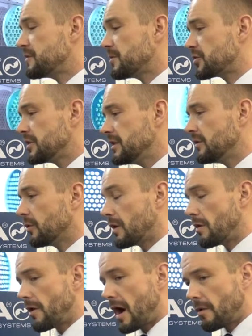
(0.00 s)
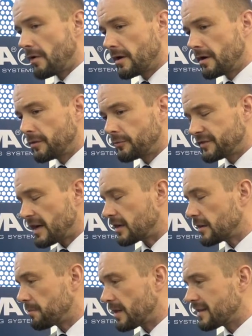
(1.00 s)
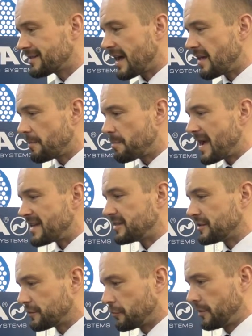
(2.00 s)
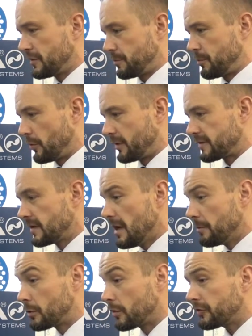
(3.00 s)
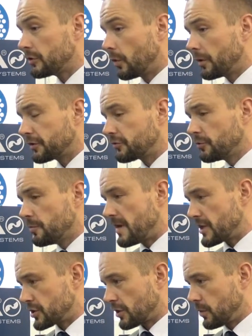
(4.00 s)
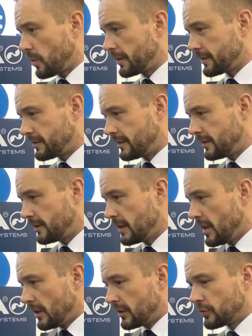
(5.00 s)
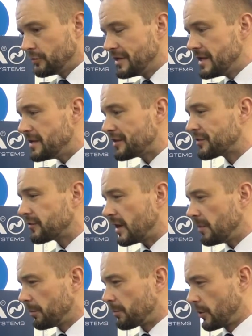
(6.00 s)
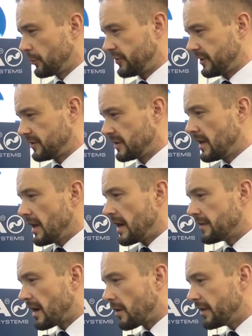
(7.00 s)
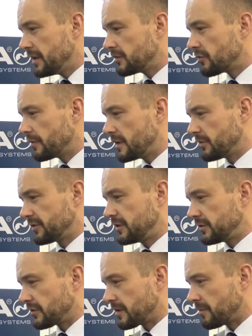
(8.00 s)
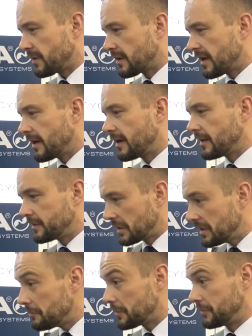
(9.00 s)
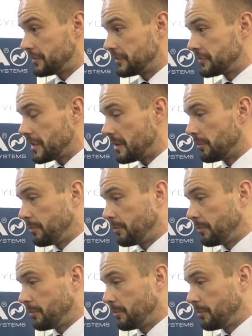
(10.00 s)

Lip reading: machine or our recycling plants are the basis for these products. Because in order to measure quality, you need a stable process. And our Erema system delivers this stable